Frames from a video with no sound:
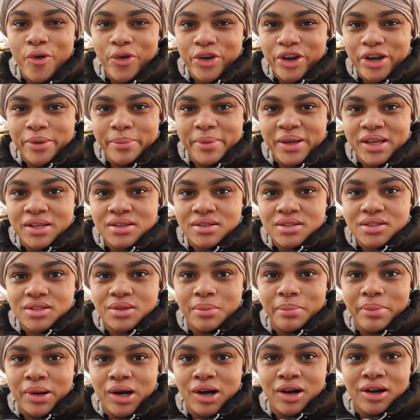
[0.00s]
ornaments,
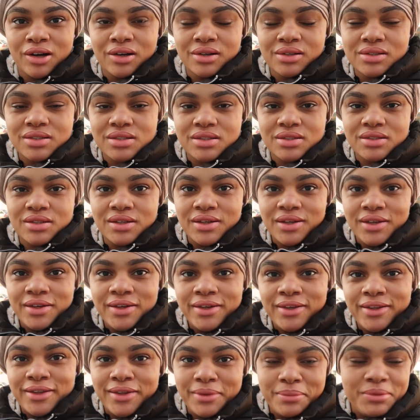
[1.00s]
some balls.
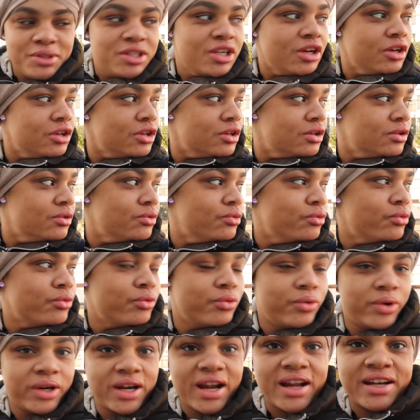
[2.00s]
Let me tell you
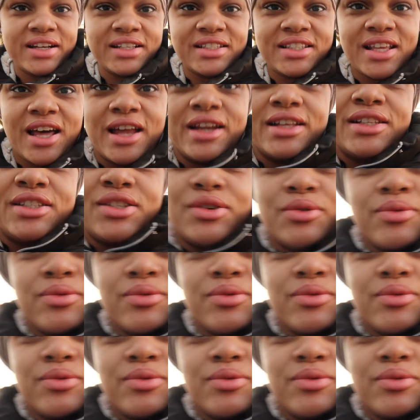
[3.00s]
what I decided